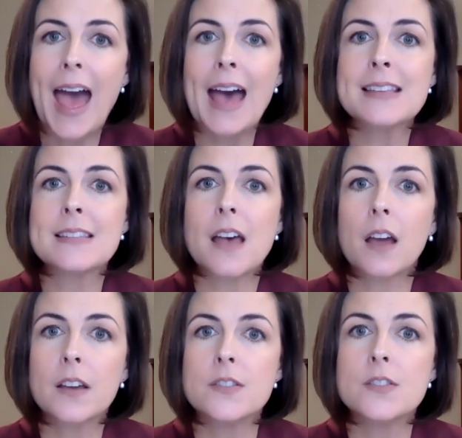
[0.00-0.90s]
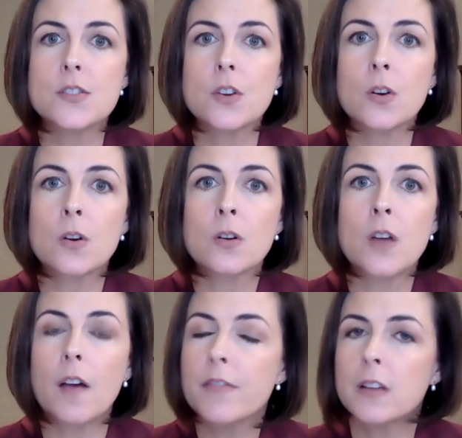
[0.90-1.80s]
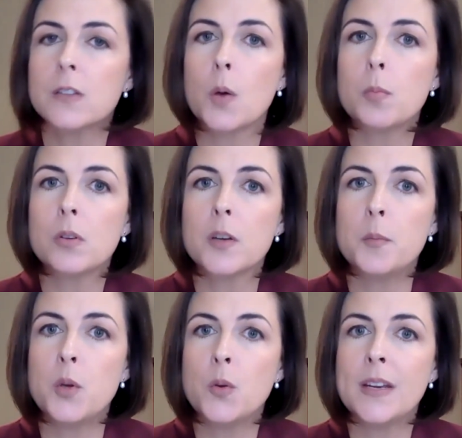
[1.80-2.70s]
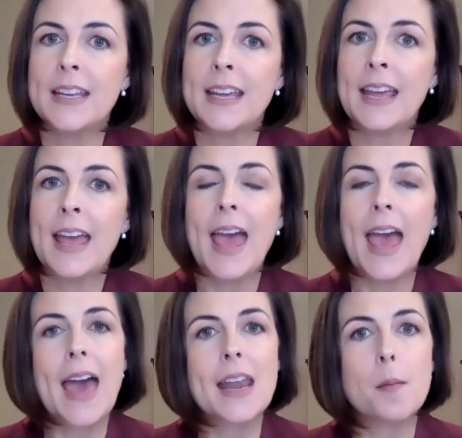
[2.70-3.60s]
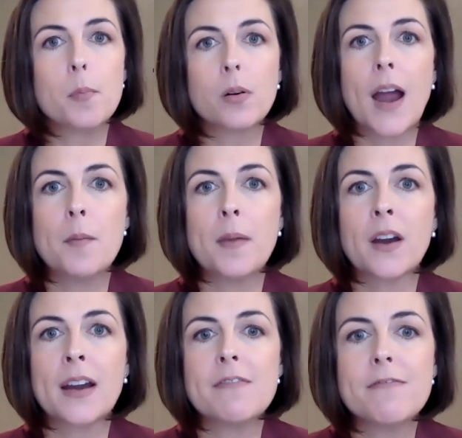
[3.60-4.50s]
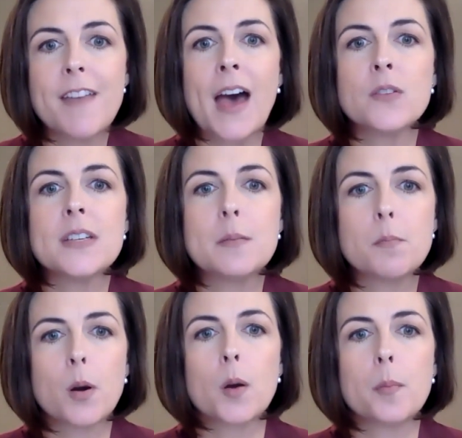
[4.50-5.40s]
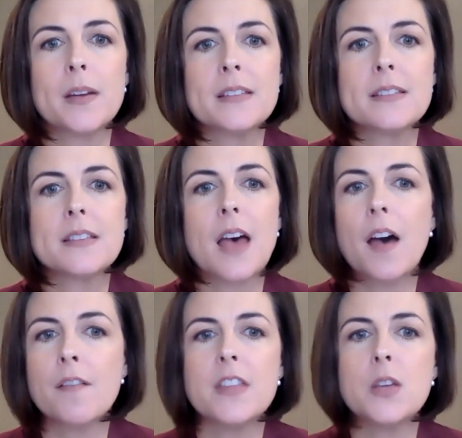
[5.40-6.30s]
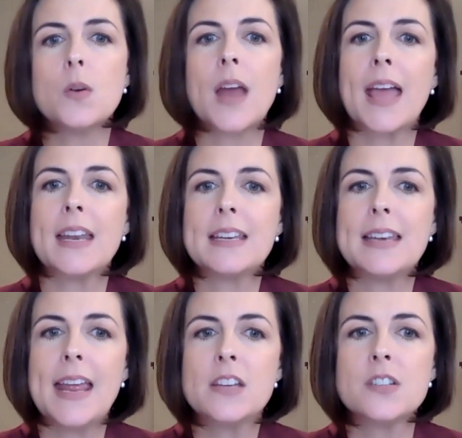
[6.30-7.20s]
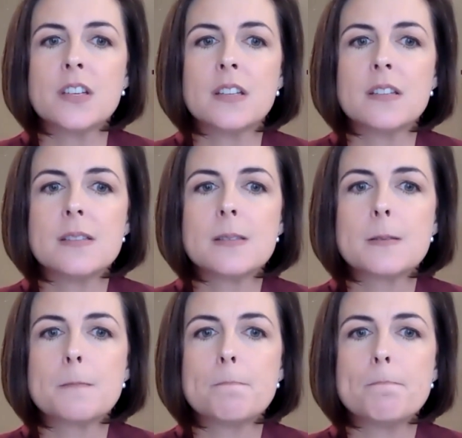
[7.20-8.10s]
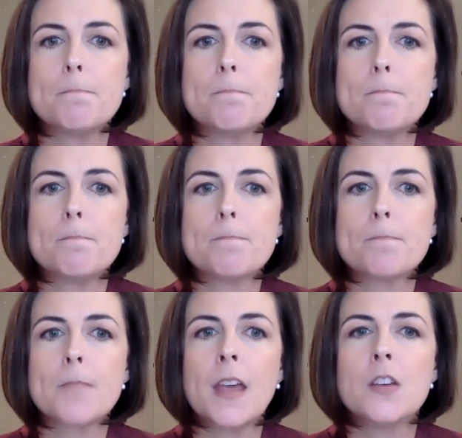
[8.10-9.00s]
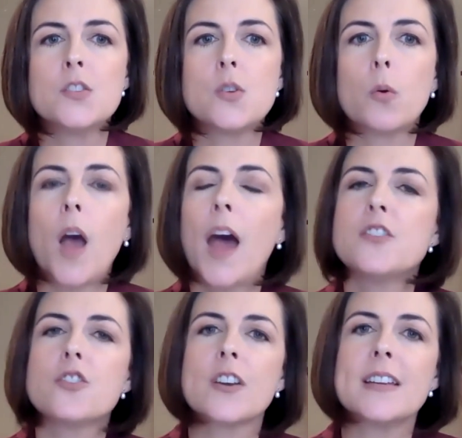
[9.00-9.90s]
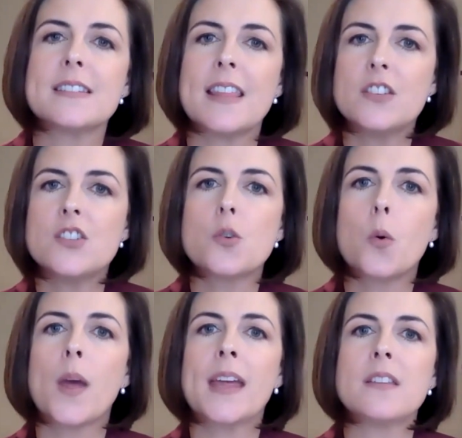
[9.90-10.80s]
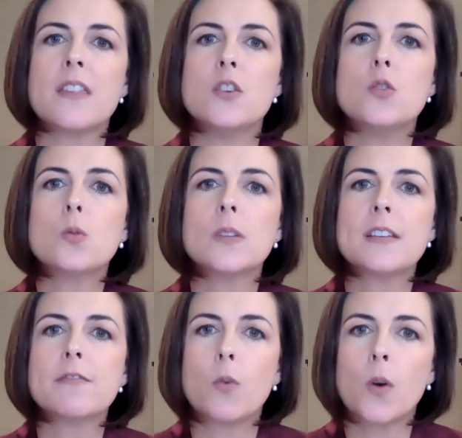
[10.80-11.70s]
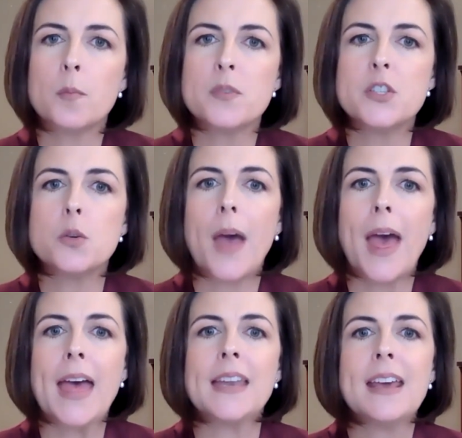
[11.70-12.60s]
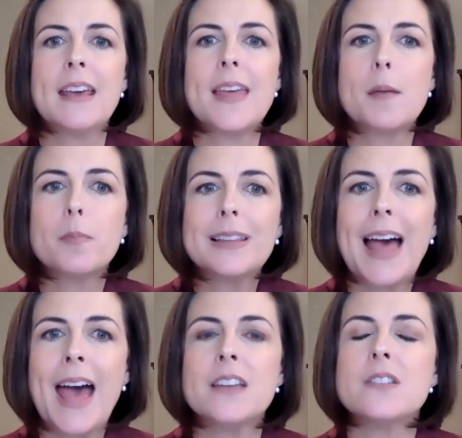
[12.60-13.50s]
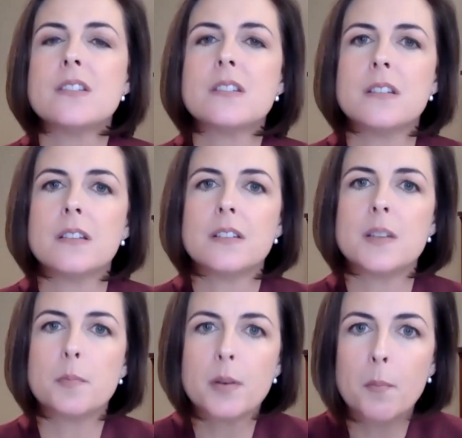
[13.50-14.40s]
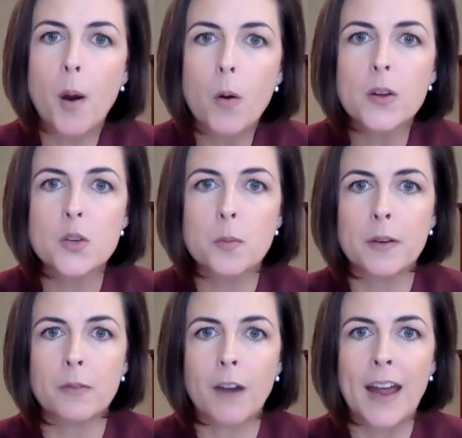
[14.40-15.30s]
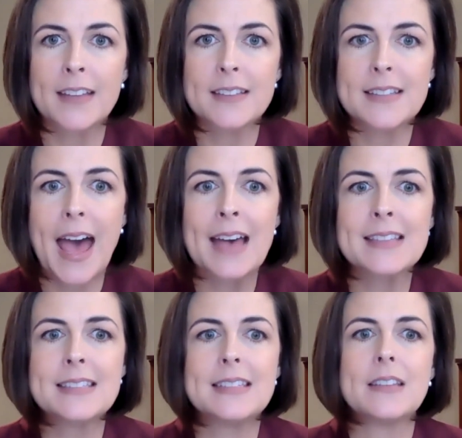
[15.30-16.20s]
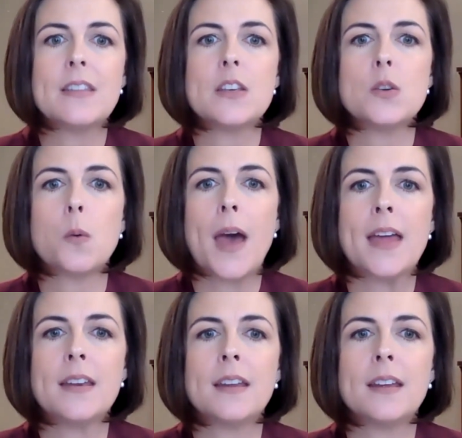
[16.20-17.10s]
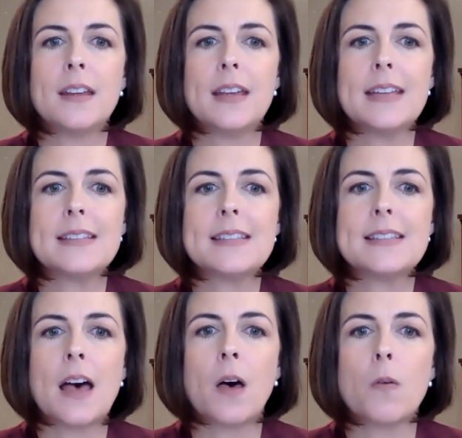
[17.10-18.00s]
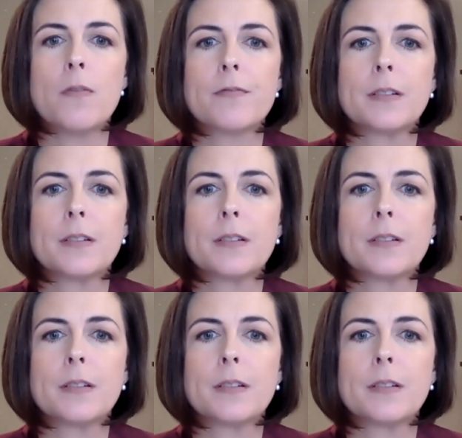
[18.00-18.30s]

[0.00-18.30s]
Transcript: as a concern of the global community and a primary founding purpose of the United Nations. So countries that joined the newly formed UN, they pledged to promote human rights, as did the UN itself.